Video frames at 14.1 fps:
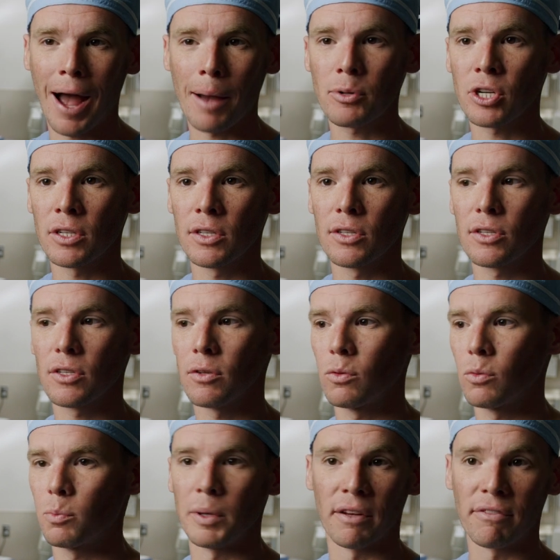options,
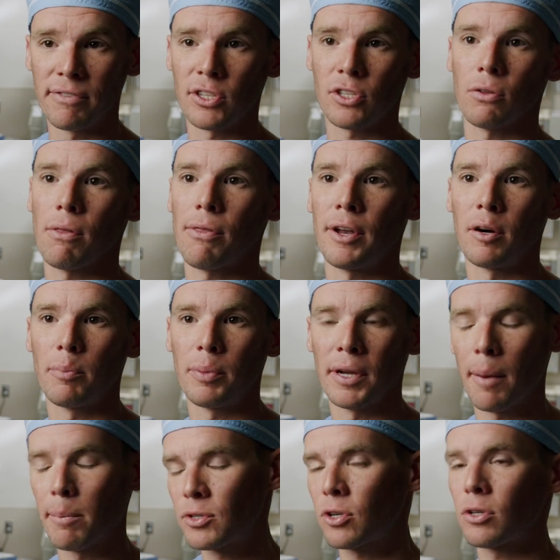be it physical therapy,
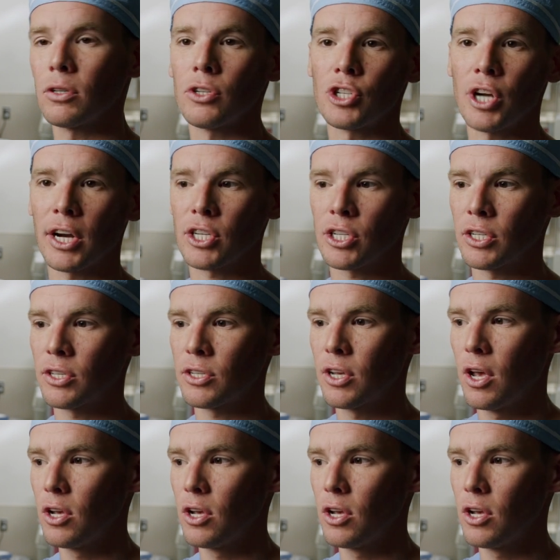epidural injections,